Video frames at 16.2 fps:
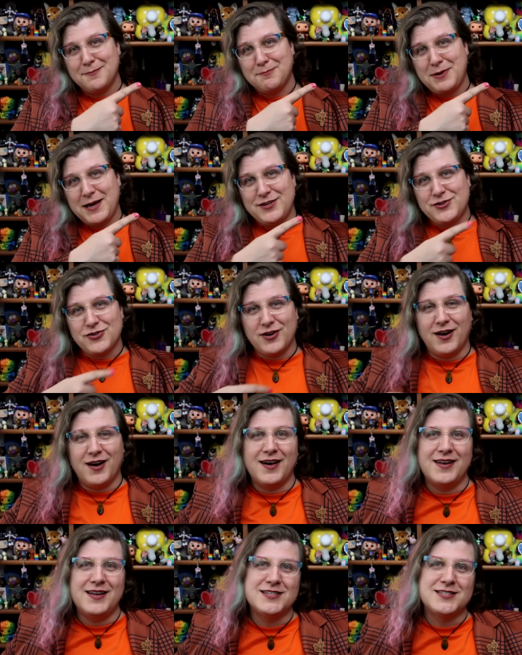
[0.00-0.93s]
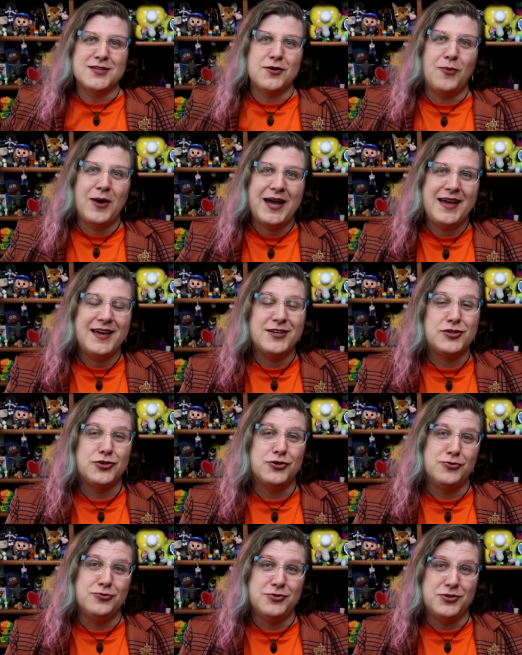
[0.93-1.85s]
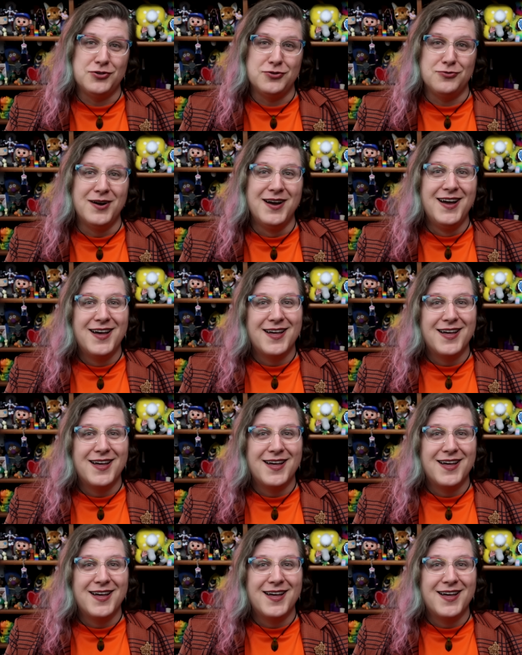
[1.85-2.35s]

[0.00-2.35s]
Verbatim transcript: Patreon is the way to do